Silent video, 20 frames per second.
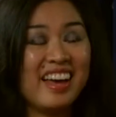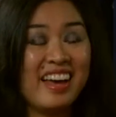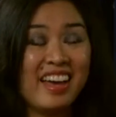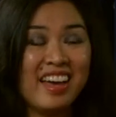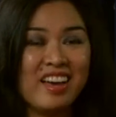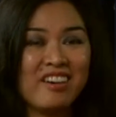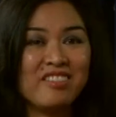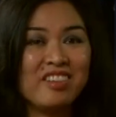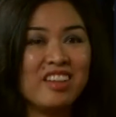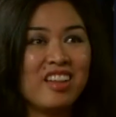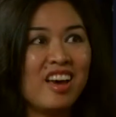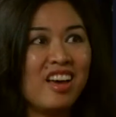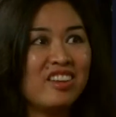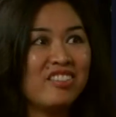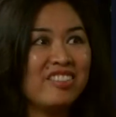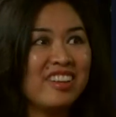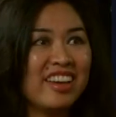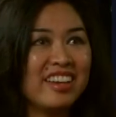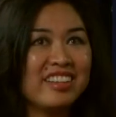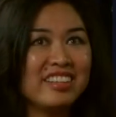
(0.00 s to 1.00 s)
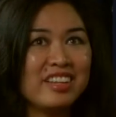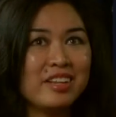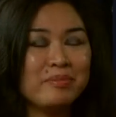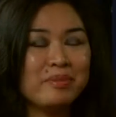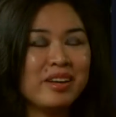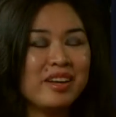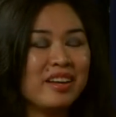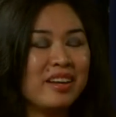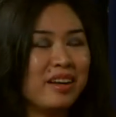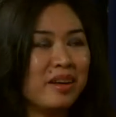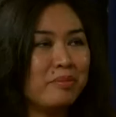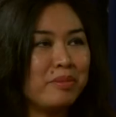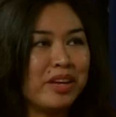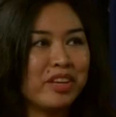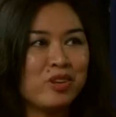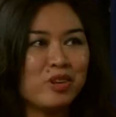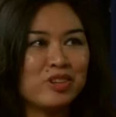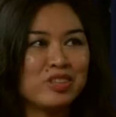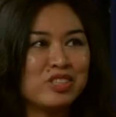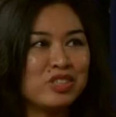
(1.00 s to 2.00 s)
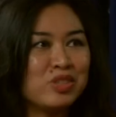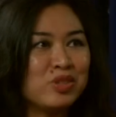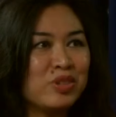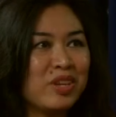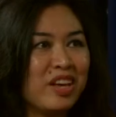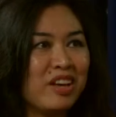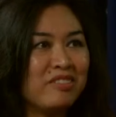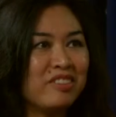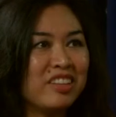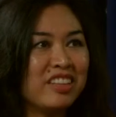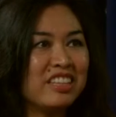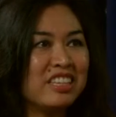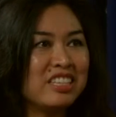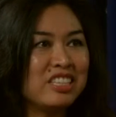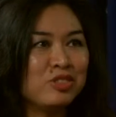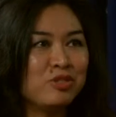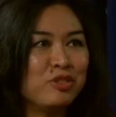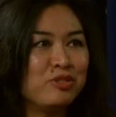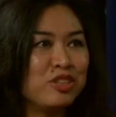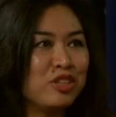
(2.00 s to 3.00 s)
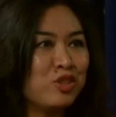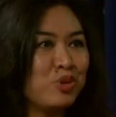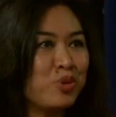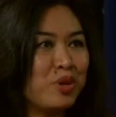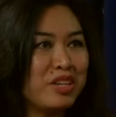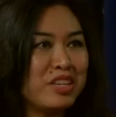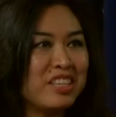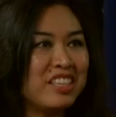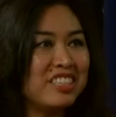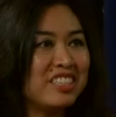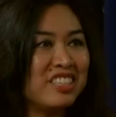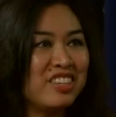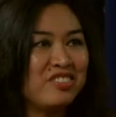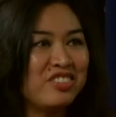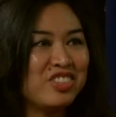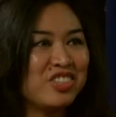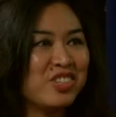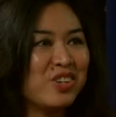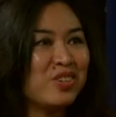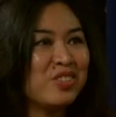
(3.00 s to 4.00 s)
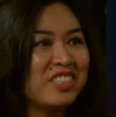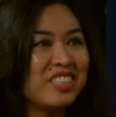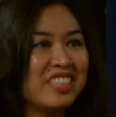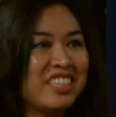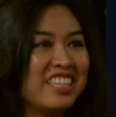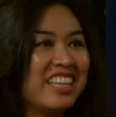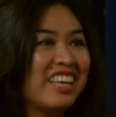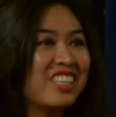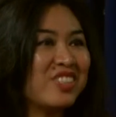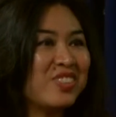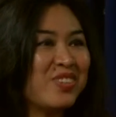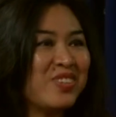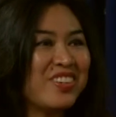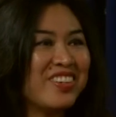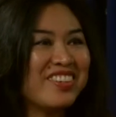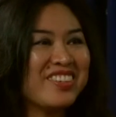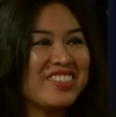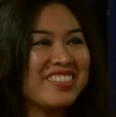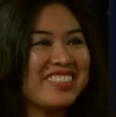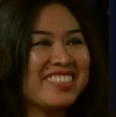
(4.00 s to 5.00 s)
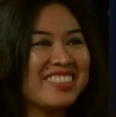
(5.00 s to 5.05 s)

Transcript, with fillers: I have a lot of lined up. Uh, my goal is to have at least 15, 20 TV shows in the next two years.